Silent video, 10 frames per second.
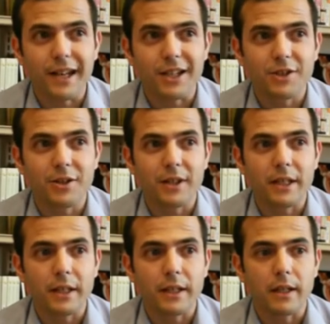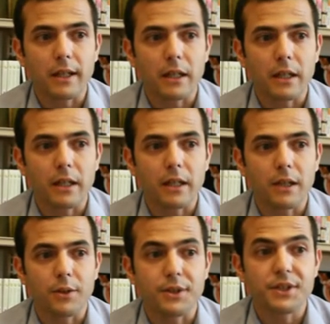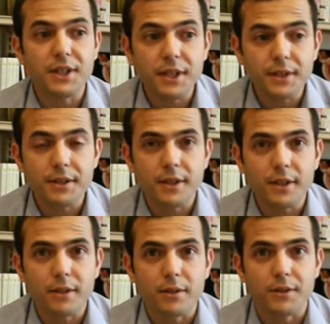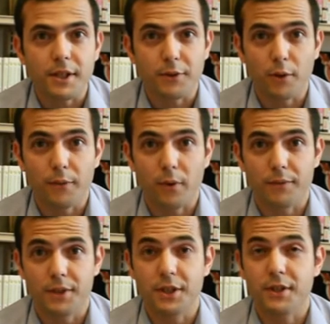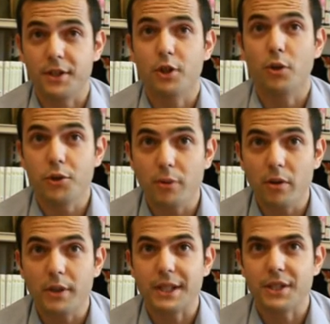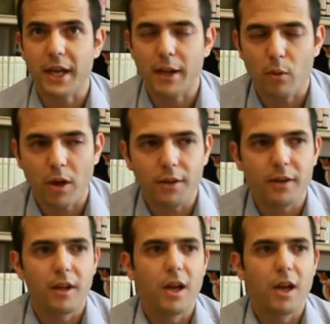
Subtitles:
actually, the CDC, the Center for Disease Control in Taiwan,